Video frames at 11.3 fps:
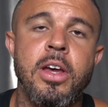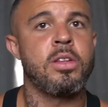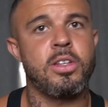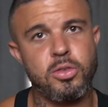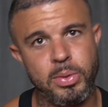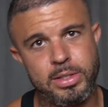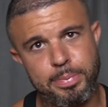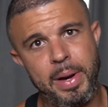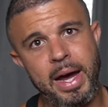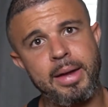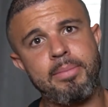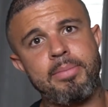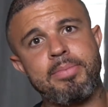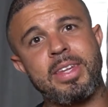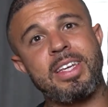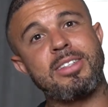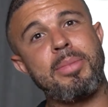The sweet spot
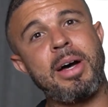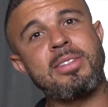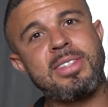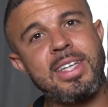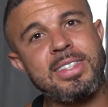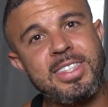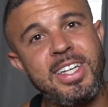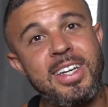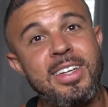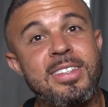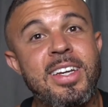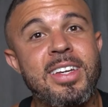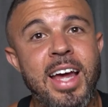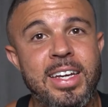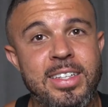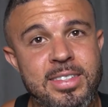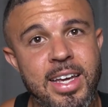is about 60 to
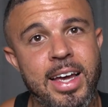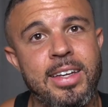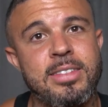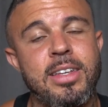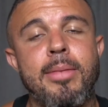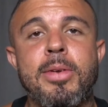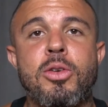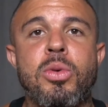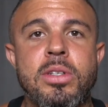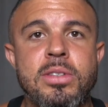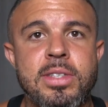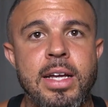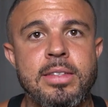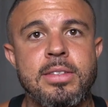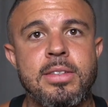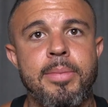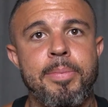90 seconds in between your
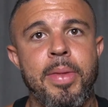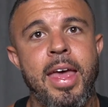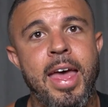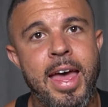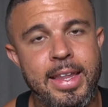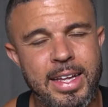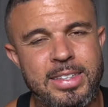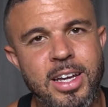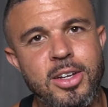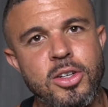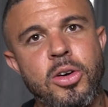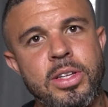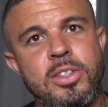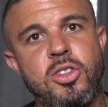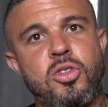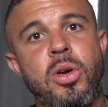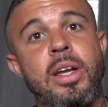sets, and that's how you know that
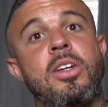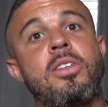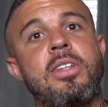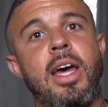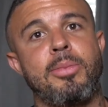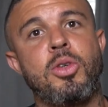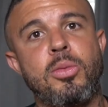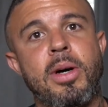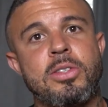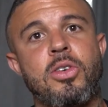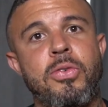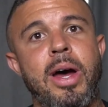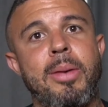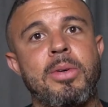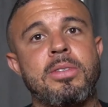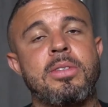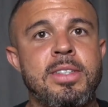you're training your type 2 muscle fibers.